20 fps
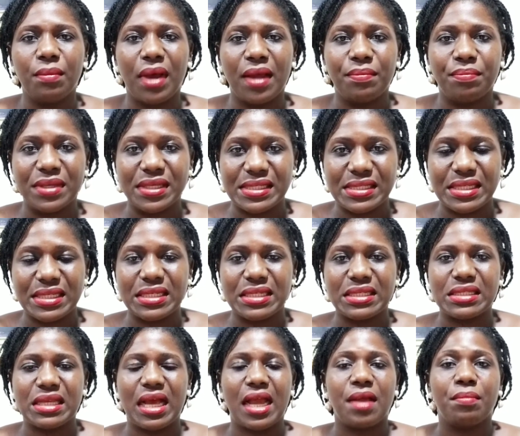
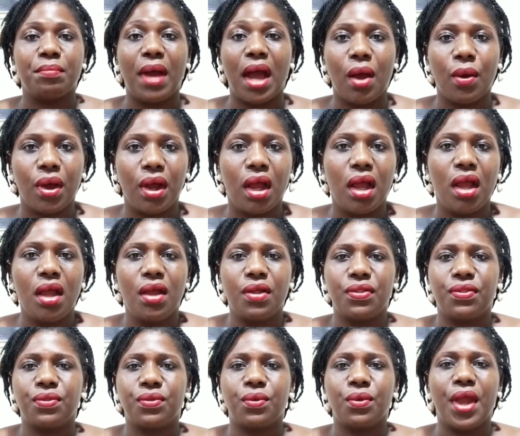business. I empower
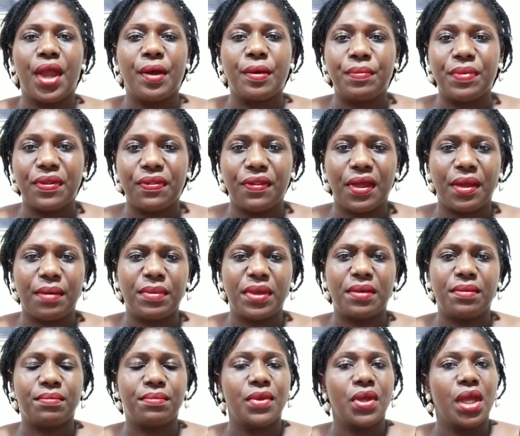through helping
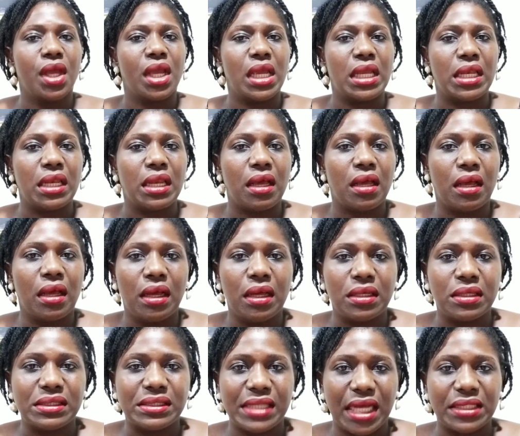them
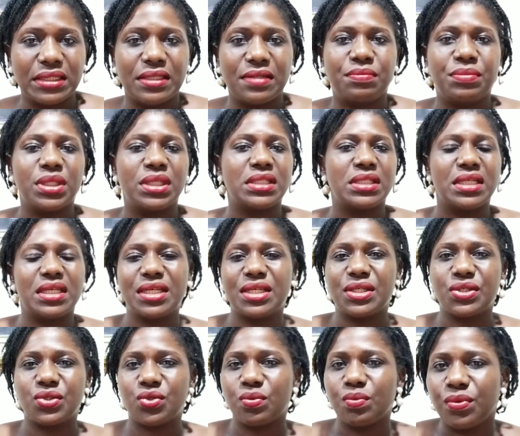in starting a
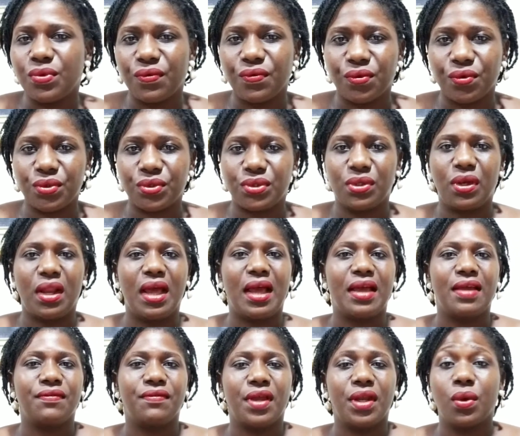business to move through to
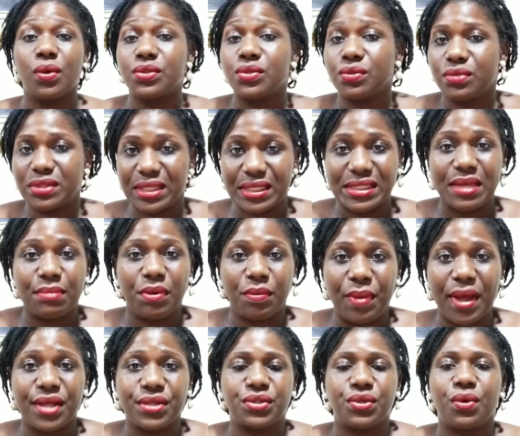life. And also, since I'm a
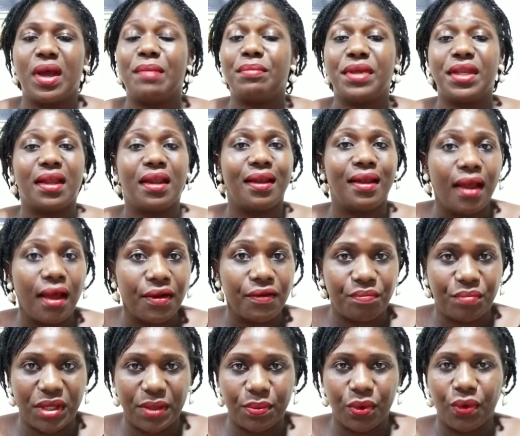pastor, I meet a lot of
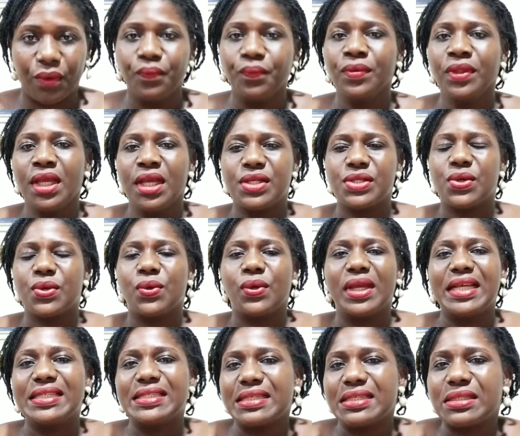people. So
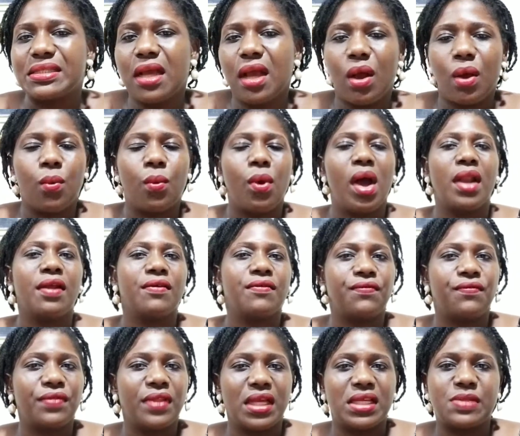it is one
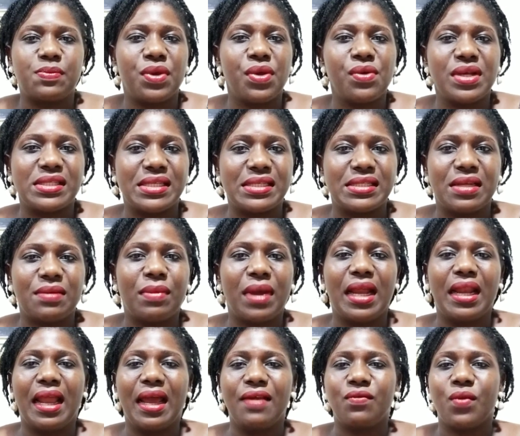of the experiences in my
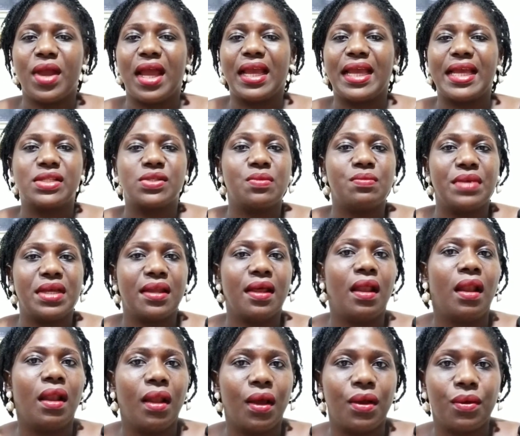life where I get to meet a
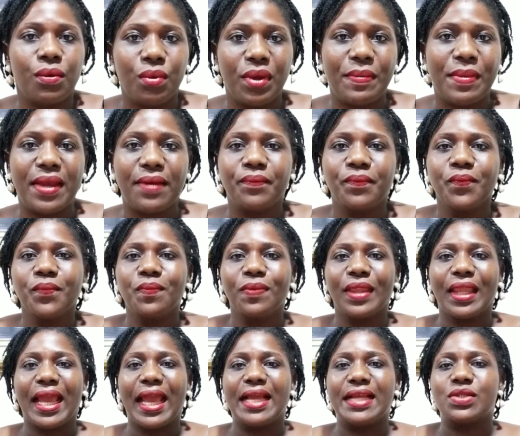lot of women
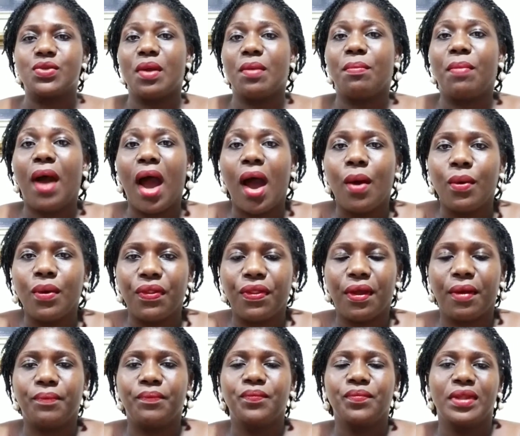and to empower
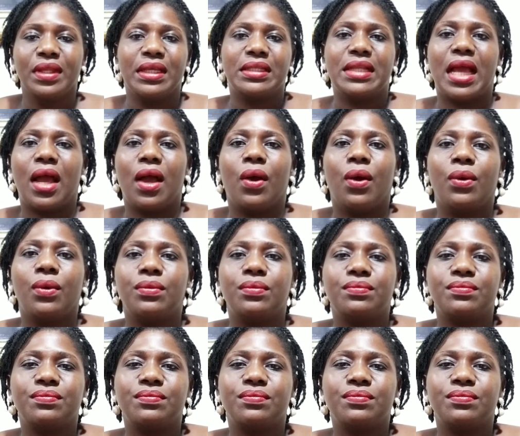them. Now,